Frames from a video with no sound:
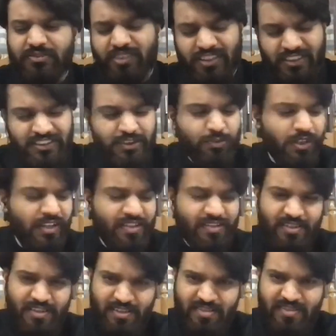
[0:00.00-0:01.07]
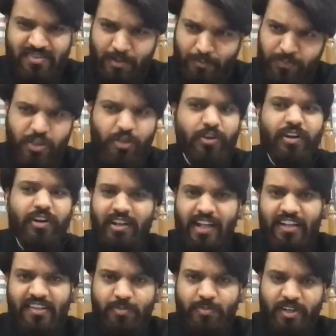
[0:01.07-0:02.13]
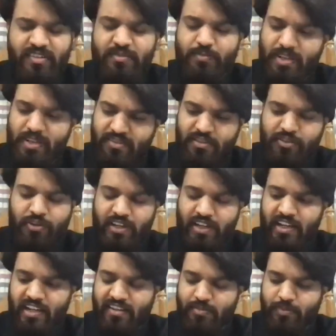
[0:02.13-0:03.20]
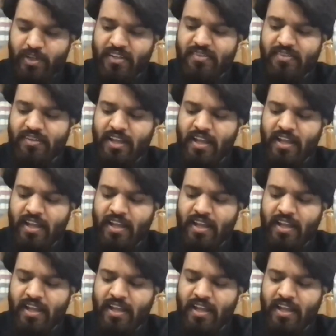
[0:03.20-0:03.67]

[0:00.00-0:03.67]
First, we'll discuss some theoretical aspects, basic theoretical aspects,